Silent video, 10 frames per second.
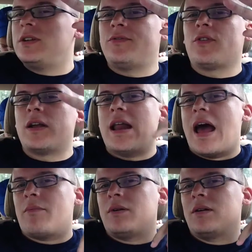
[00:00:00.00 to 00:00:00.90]
for a
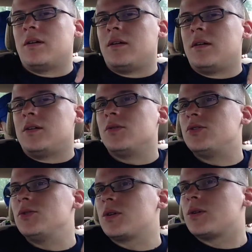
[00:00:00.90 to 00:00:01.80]
nap. Don't
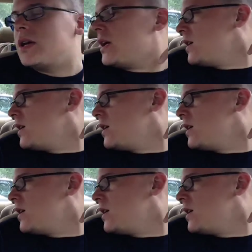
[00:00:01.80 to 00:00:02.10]
you agree?